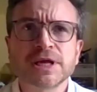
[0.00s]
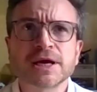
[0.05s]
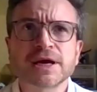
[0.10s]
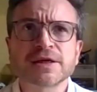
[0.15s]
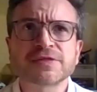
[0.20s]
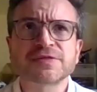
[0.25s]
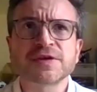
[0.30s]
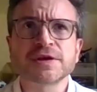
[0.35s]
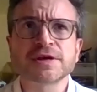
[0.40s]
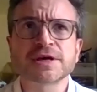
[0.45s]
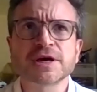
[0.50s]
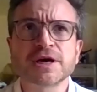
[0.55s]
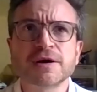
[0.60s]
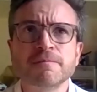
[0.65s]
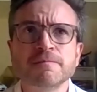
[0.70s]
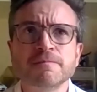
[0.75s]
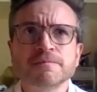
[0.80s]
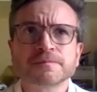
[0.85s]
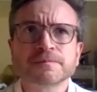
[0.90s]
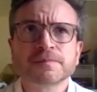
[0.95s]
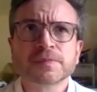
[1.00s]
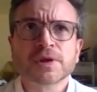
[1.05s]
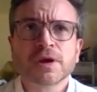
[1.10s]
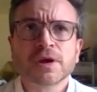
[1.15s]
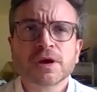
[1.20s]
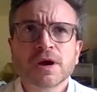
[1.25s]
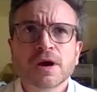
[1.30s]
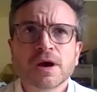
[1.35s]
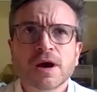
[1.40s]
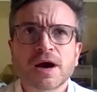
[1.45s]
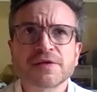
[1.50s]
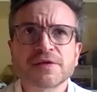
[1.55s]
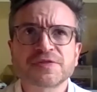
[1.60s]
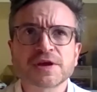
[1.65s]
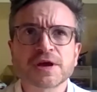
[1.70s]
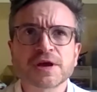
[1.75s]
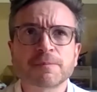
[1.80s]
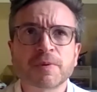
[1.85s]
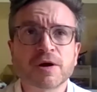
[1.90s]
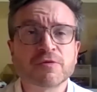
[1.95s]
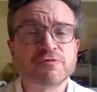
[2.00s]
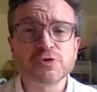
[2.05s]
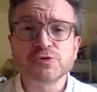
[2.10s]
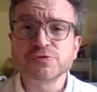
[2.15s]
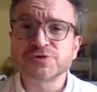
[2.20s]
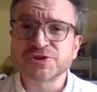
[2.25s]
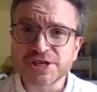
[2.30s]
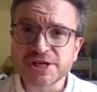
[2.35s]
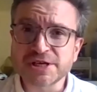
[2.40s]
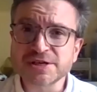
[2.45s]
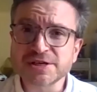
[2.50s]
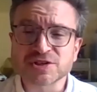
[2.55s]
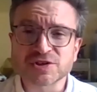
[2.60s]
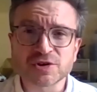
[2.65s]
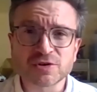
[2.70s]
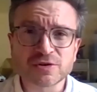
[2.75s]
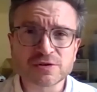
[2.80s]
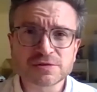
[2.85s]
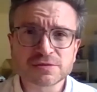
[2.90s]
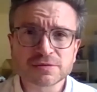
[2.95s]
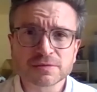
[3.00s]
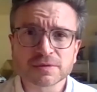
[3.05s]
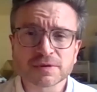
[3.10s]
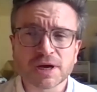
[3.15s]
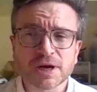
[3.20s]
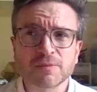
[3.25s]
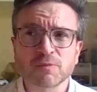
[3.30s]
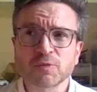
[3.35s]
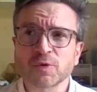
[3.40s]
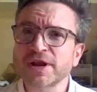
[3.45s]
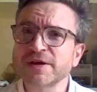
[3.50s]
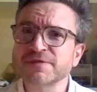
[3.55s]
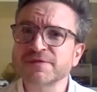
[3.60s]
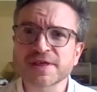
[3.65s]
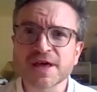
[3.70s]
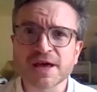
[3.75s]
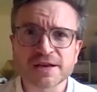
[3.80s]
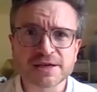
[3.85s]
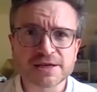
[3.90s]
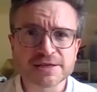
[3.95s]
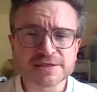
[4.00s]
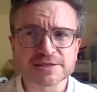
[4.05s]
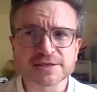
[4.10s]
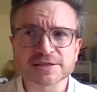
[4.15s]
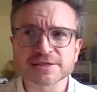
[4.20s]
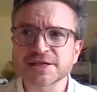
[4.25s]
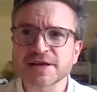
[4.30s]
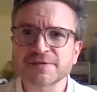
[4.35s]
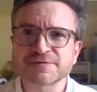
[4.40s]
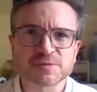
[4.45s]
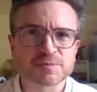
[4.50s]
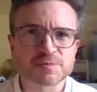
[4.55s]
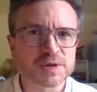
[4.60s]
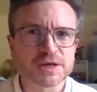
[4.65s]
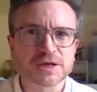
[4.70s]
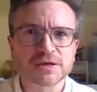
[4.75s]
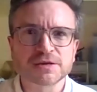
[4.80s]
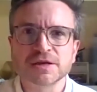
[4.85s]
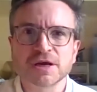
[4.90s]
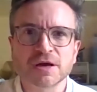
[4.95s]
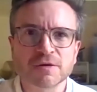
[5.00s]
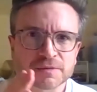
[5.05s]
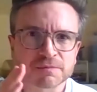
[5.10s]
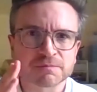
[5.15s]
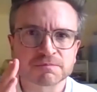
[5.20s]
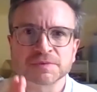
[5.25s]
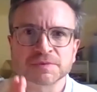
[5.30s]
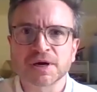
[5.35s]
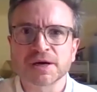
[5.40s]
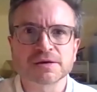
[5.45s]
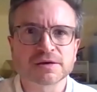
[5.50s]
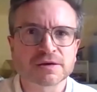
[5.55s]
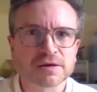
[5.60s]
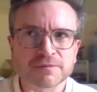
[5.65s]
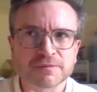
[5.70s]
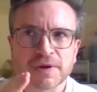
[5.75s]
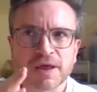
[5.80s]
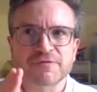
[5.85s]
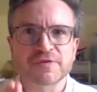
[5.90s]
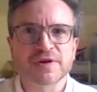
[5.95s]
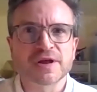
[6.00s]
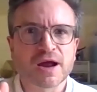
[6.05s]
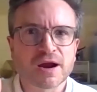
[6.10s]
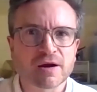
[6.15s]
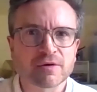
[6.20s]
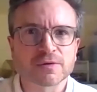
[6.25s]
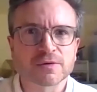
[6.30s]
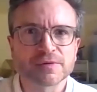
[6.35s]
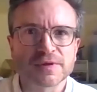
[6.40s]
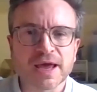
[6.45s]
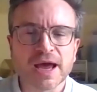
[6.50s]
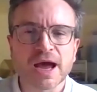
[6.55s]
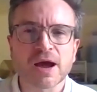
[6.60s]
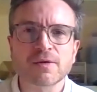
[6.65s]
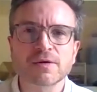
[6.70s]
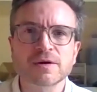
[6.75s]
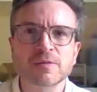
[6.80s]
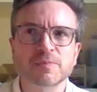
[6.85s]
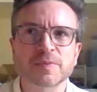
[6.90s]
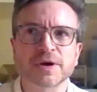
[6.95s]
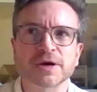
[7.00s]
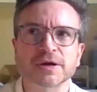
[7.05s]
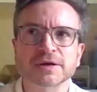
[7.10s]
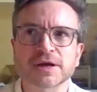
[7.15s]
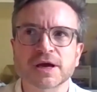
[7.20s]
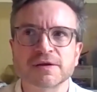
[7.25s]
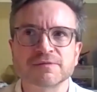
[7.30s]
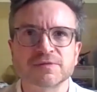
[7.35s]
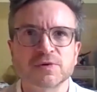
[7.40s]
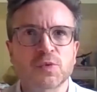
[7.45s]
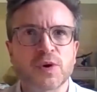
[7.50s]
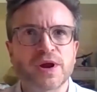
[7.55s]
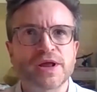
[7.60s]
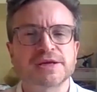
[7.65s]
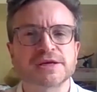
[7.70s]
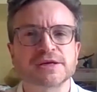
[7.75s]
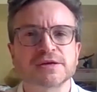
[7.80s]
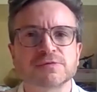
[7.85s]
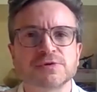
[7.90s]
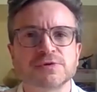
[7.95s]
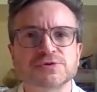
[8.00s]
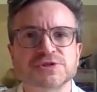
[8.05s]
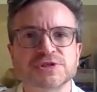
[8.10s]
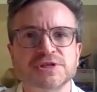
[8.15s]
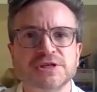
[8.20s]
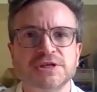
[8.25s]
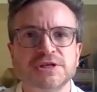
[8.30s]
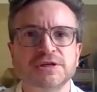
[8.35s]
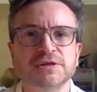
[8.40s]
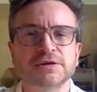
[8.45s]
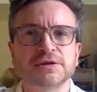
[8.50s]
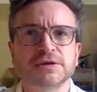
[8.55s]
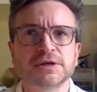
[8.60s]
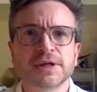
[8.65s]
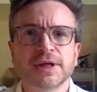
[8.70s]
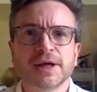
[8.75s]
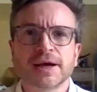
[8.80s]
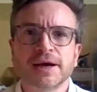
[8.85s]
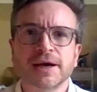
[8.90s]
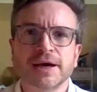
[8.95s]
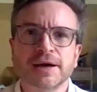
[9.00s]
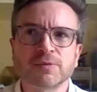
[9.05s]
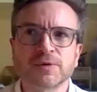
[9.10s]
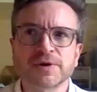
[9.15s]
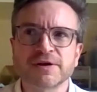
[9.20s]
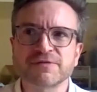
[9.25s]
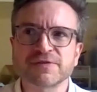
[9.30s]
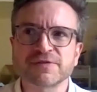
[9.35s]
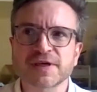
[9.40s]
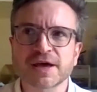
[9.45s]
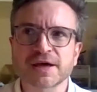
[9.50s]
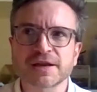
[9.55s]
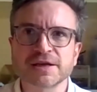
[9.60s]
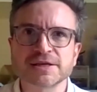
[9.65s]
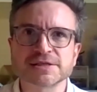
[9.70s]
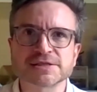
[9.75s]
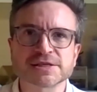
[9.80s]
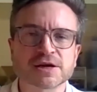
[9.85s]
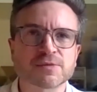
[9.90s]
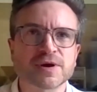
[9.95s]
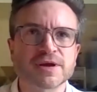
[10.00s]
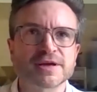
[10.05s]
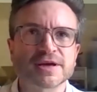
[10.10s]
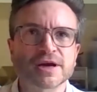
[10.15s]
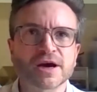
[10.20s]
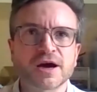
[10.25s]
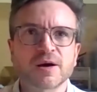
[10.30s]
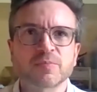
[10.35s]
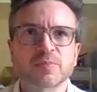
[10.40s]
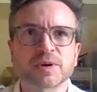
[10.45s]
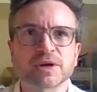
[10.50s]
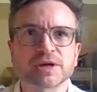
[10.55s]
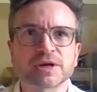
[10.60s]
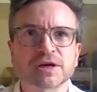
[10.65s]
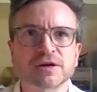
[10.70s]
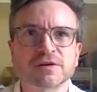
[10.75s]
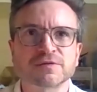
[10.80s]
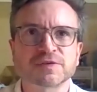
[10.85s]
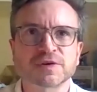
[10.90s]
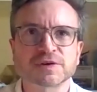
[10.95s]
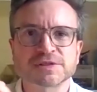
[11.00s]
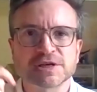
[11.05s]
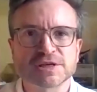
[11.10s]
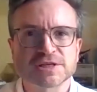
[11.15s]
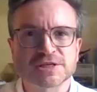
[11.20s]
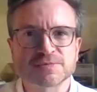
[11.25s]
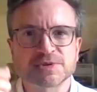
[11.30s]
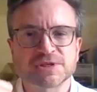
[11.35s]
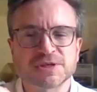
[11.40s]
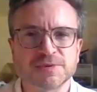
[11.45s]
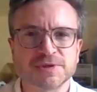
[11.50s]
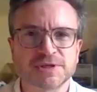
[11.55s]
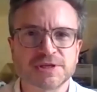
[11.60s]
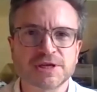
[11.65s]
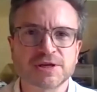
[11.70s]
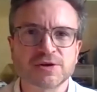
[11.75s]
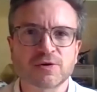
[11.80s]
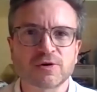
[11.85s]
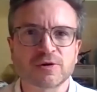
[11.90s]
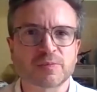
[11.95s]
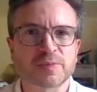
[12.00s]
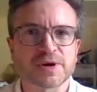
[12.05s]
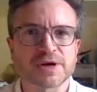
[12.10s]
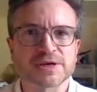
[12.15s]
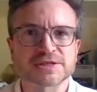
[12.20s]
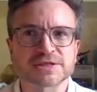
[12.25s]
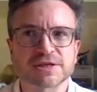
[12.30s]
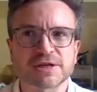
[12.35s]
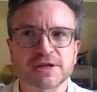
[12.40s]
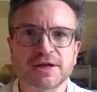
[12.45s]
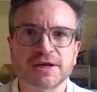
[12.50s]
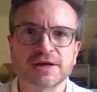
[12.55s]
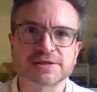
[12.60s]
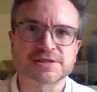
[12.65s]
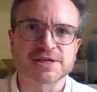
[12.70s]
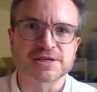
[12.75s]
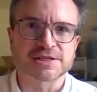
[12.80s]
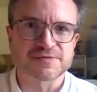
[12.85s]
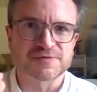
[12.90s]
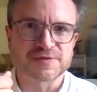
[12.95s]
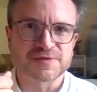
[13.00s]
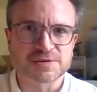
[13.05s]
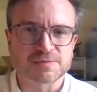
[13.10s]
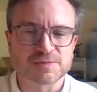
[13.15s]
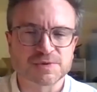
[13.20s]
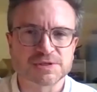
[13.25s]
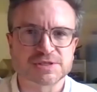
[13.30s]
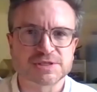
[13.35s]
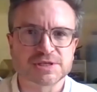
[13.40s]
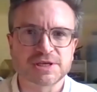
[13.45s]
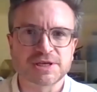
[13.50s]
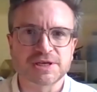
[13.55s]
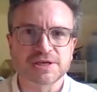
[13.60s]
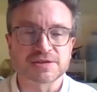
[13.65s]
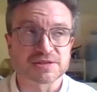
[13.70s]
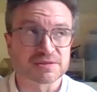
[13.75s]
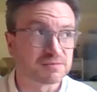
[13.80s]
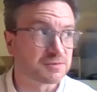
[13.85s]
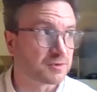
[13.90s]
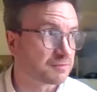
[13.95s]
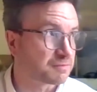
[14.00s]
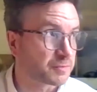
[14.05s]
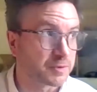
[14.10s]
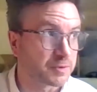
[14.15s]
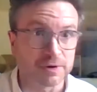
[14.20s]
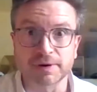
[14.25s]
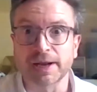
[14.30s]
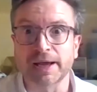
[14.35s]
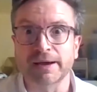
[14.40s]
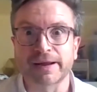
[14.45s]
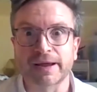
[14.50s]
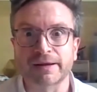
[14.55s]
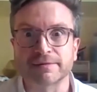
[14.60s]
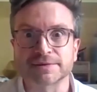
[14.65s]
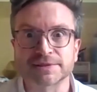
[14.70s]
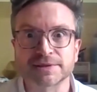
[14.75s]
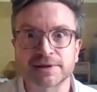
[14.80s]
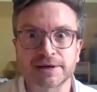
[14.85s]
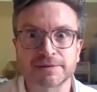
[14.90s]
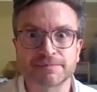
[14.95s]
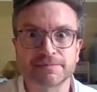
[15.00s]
I think a routine is good, whatever that is. It doesn't have to be, every hour on the hour, but kind of a waking routine, whatever that is. I wake up, I take some CBD oil personally. I take some vitamin D because we're not allowed outside